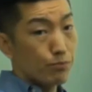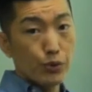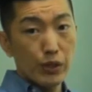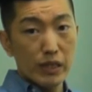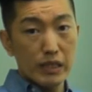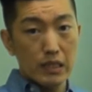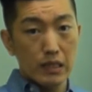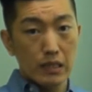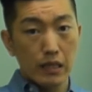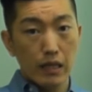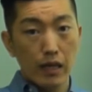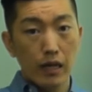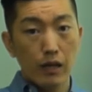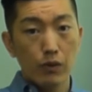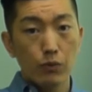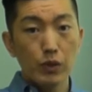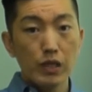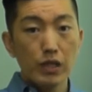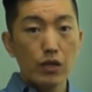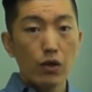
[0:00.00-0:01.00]
Britain.
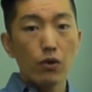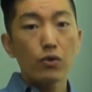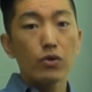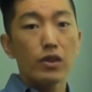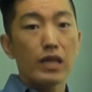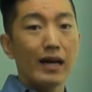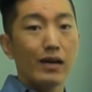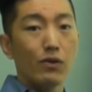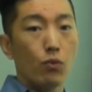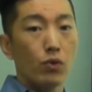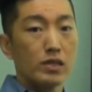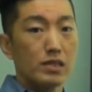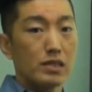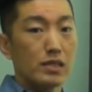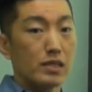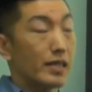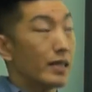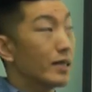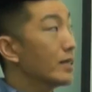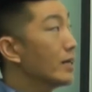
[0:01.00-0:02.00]
And we know that,
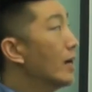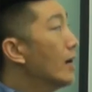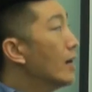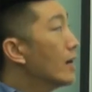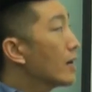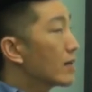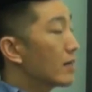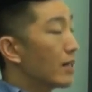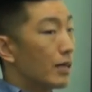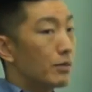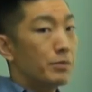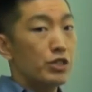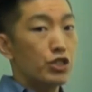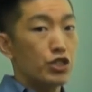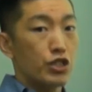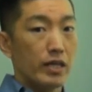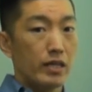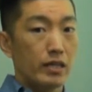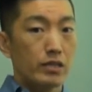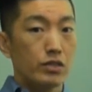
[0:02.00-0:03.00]
once again, climate
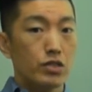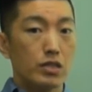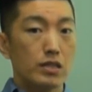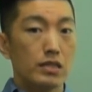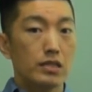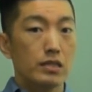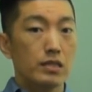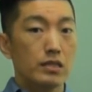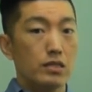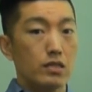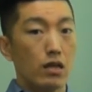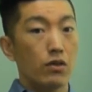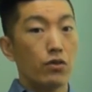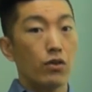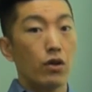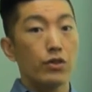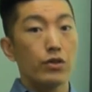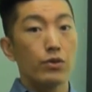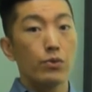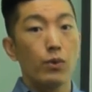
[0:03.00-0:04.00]
change is
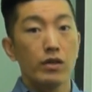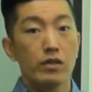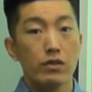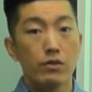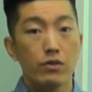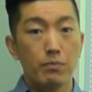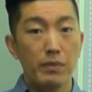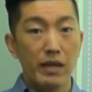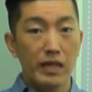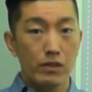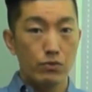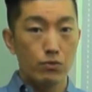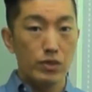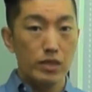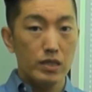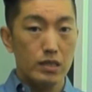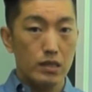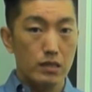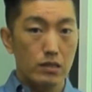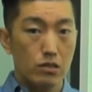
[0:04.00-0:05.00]
another one of the main
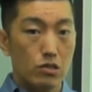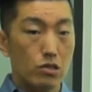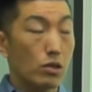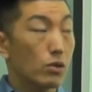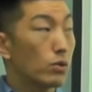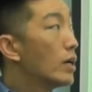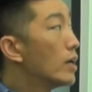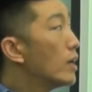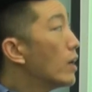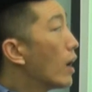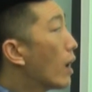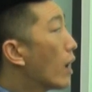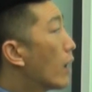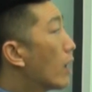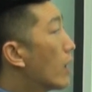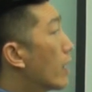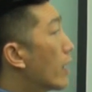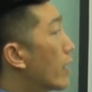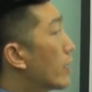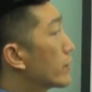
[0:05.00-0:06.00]
reasons. So
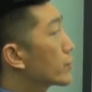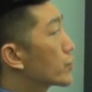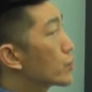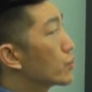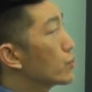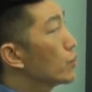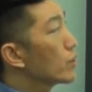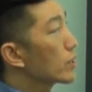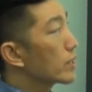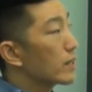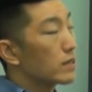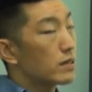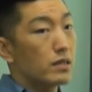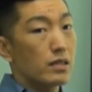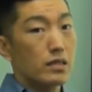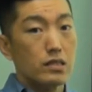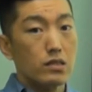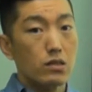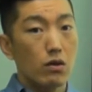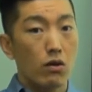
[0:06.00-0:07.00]
as you look at
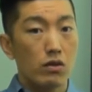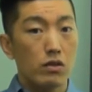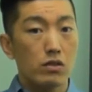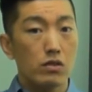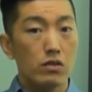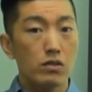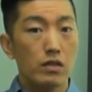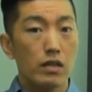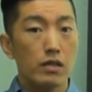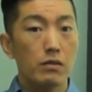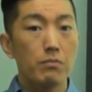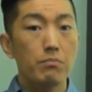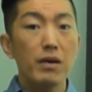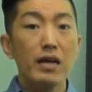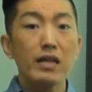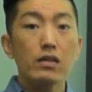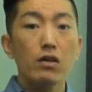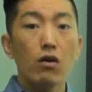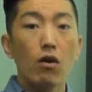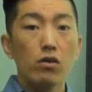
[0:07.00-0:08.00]
this article and the
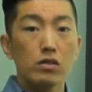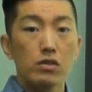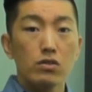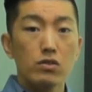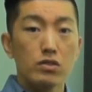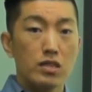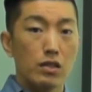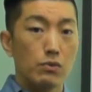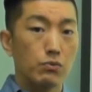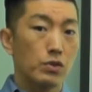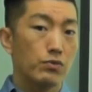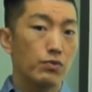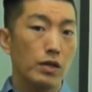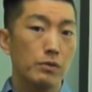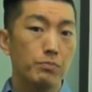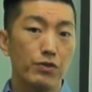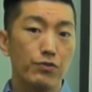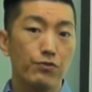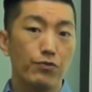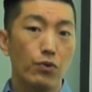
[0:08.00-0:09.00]
many articles that we've
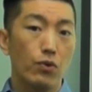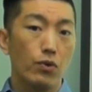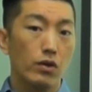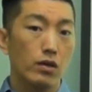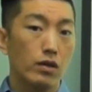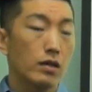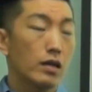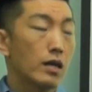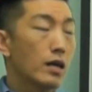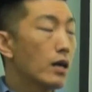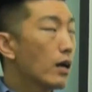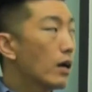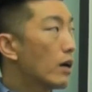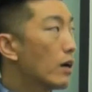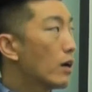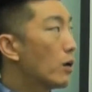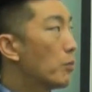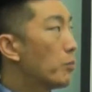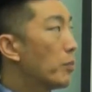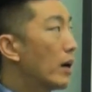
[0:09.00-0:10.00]
read before
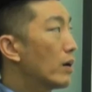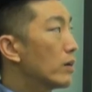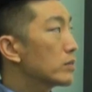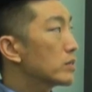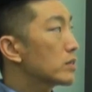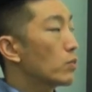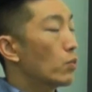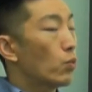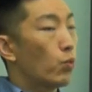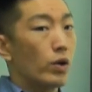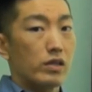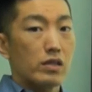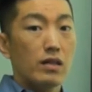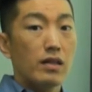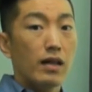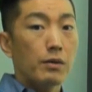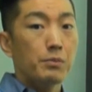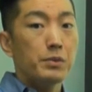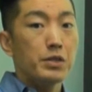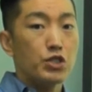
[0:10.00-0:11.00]
about what
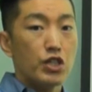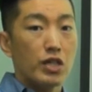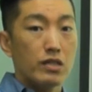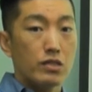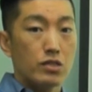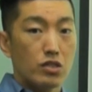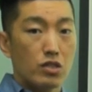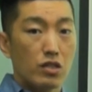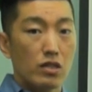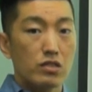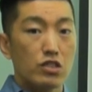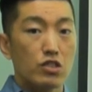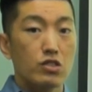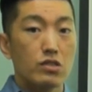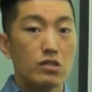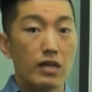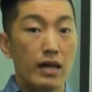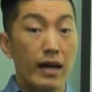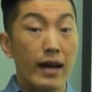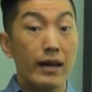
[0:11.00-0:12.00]
climate change does
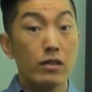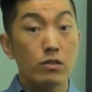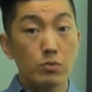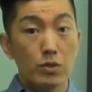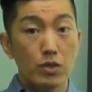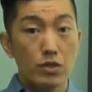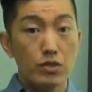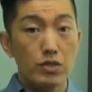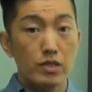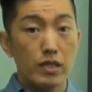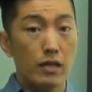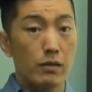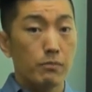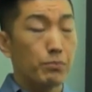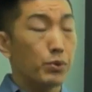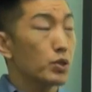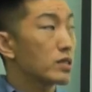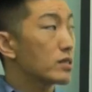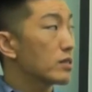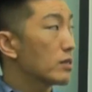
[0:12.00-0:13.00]
to animals
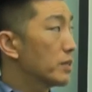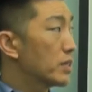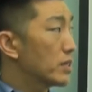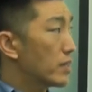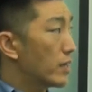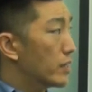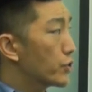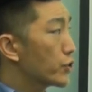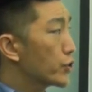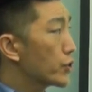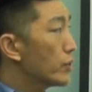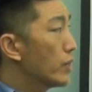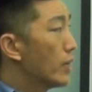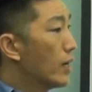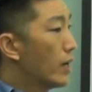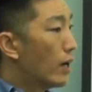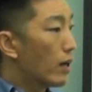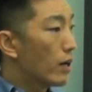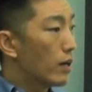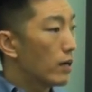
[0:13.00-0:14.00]
and puts them in
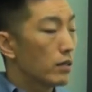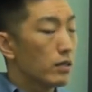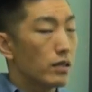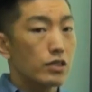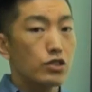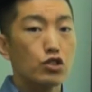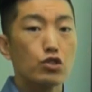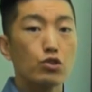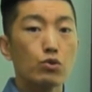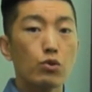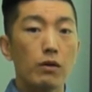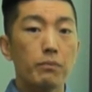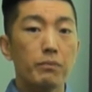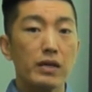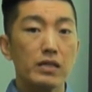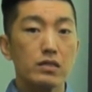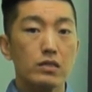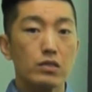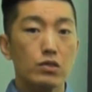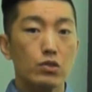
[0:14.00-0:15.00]
danger, let's do our
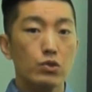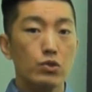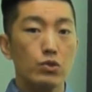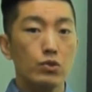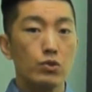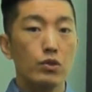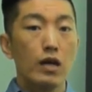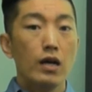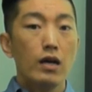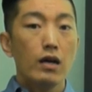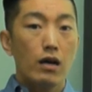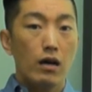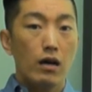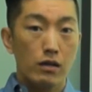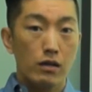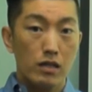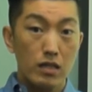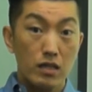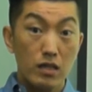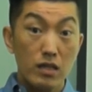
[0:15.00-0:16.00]
best to
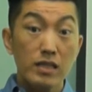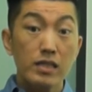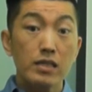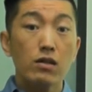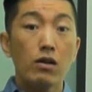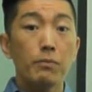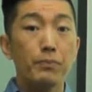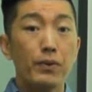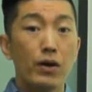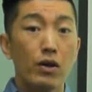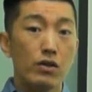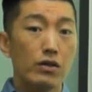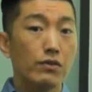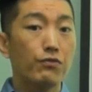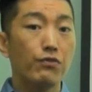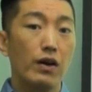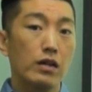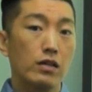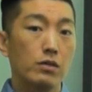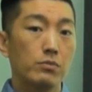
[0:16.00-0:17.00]
clean up our
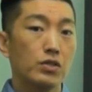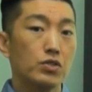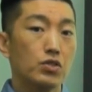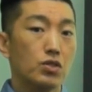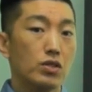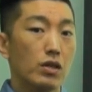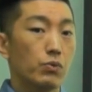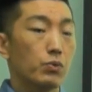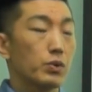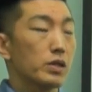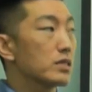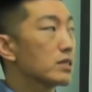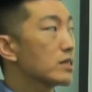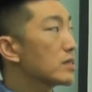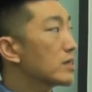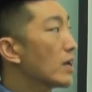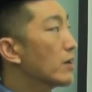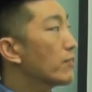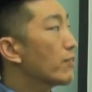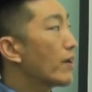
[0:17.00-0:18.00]
environment so that we can
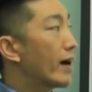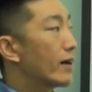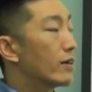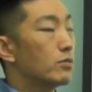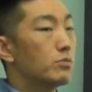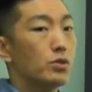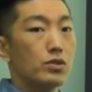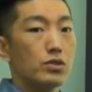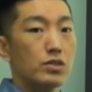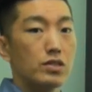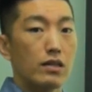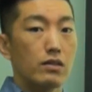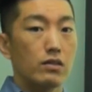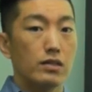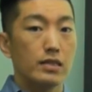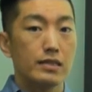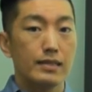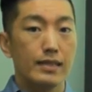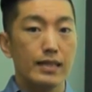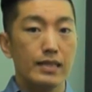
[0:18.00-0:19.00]
save animals that
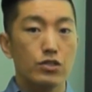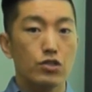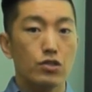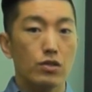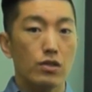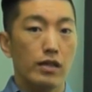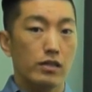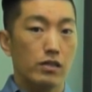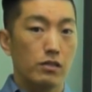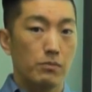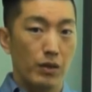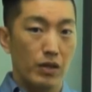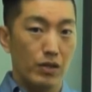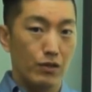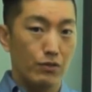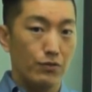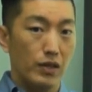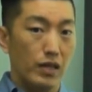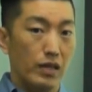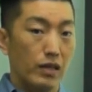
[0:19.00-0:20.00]
are in danger, like the
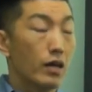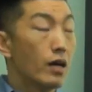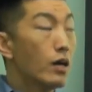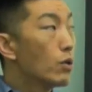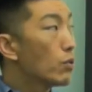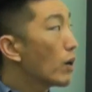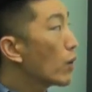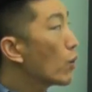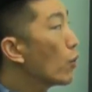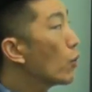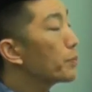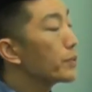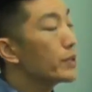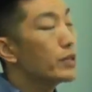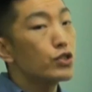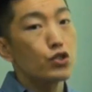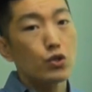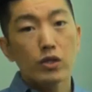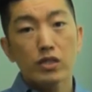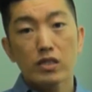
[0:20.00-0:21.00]
butterfly. Well, I hope you
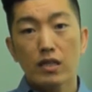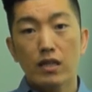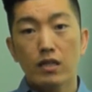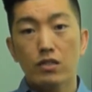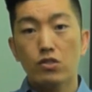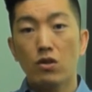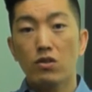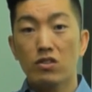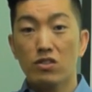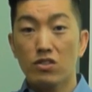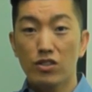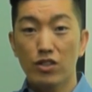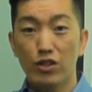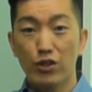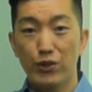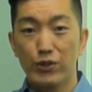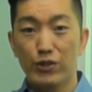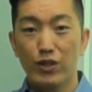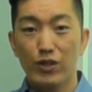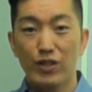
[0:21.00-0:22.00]
enjoyed today's article
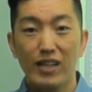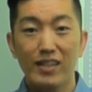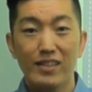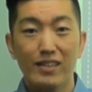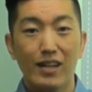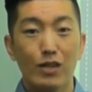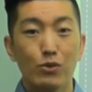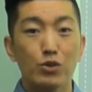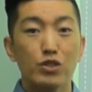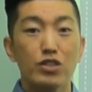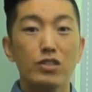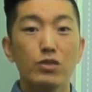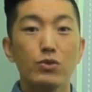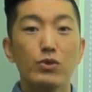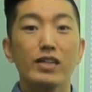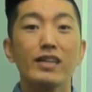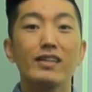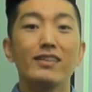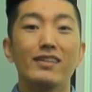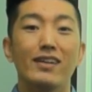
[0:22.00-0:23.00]
and learned a lot. I will see
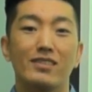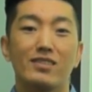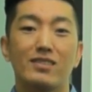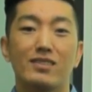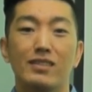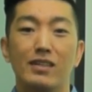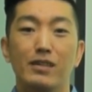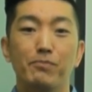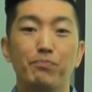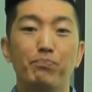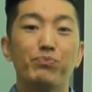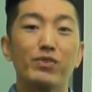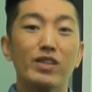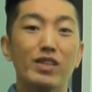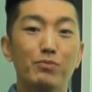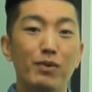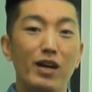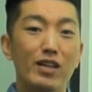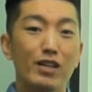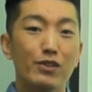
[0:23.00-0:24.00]
you again next time.
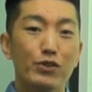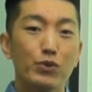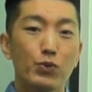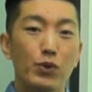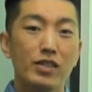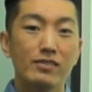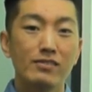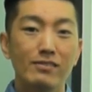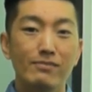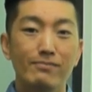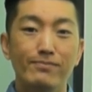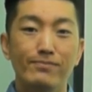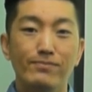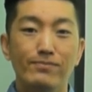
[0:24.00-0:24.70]
Goodbye, everyone.